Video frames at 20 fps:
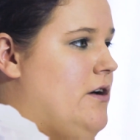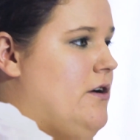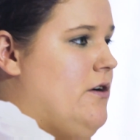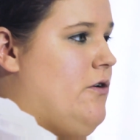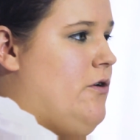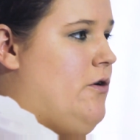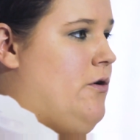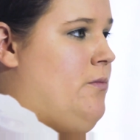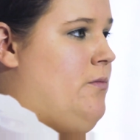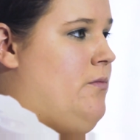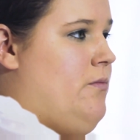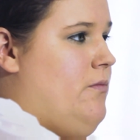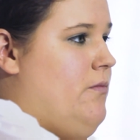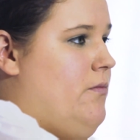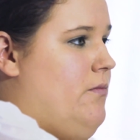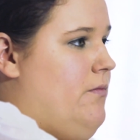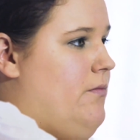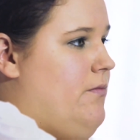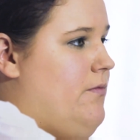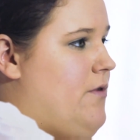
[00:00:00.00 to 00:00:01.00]
come
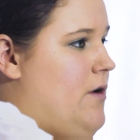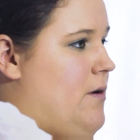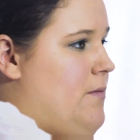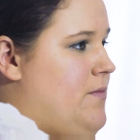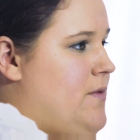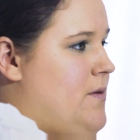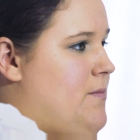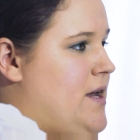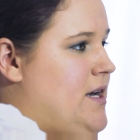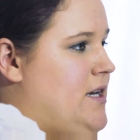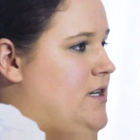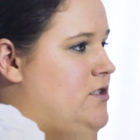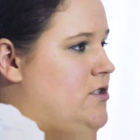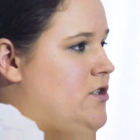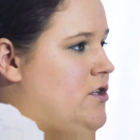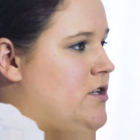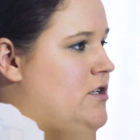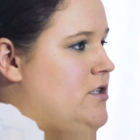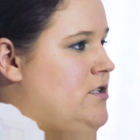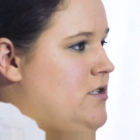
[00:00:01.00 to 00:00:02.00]
from the
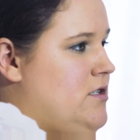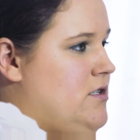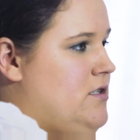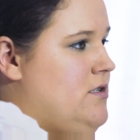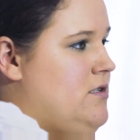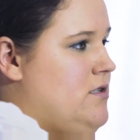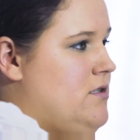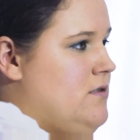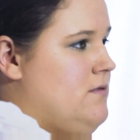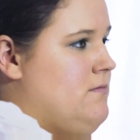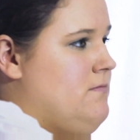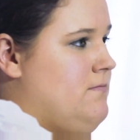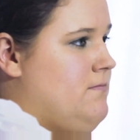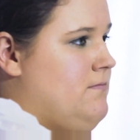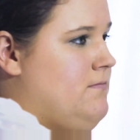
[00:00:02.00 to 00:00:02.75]
meningitis.